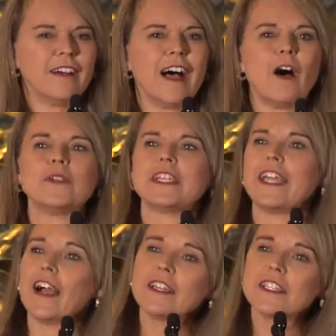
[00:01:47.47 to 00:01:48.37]
I was the
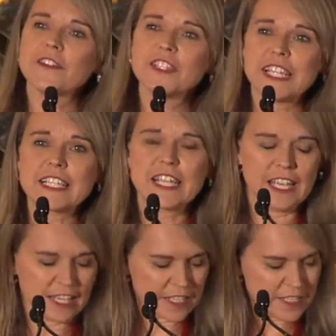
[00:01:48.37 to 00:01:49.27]
youngest of six
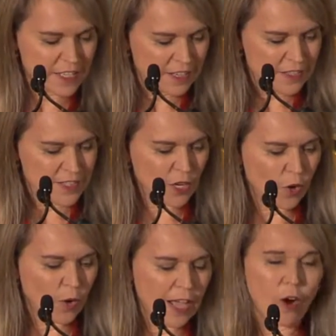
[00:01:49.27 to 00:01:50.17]
kids,
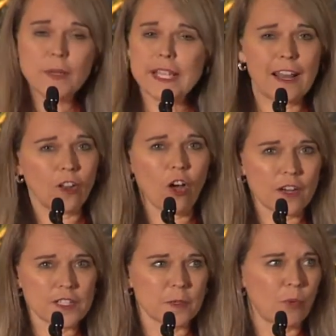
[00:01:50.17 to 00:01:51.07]
so I always had a lot
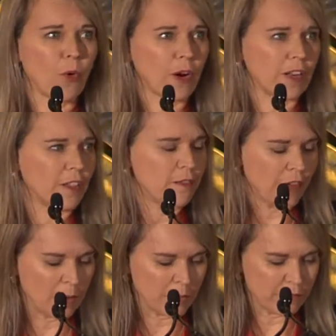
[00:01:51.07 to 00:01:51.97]
of support on the
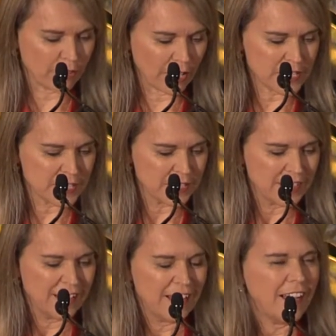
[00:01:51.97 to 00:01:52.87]
family front.
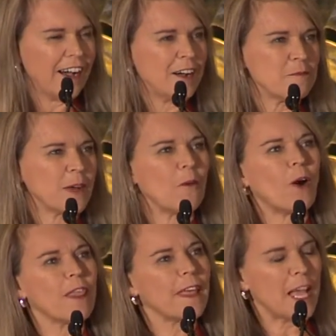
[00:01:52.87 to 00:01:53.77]
But I
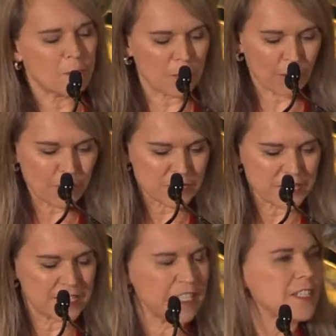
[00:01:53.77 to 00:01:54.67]
want to thank my brothers
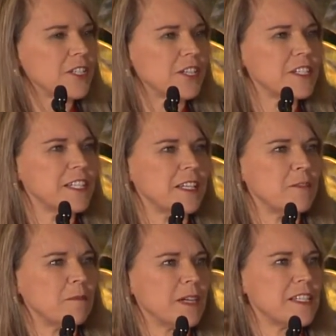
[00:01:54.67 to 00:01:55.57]
and sisters,
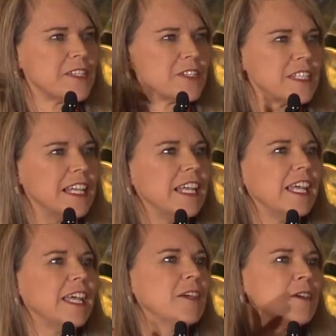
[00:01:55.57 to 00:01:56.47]
and my sister
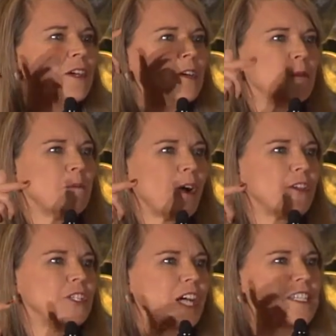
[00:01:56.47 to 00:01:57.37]
Cindy, my
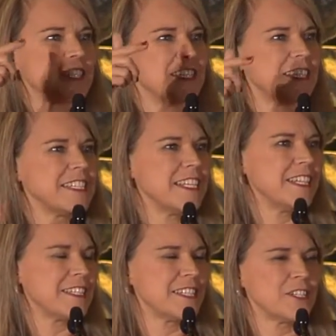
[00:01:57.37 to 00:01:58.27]
brother Justin,
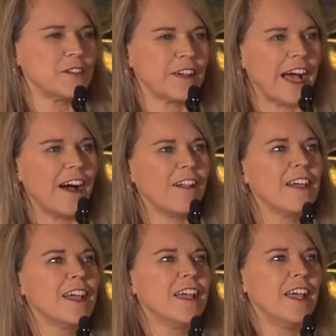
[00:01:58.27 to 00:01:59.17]
sister Val,
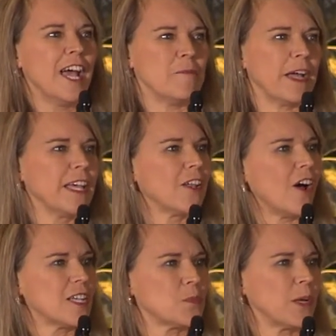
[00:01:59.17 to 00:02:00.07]
and my
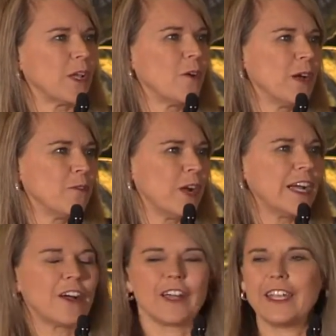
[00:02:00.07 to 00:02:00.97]
in-laws Willow and
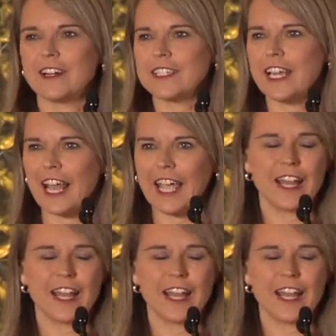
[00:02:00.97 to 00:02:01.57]
Rick are here today.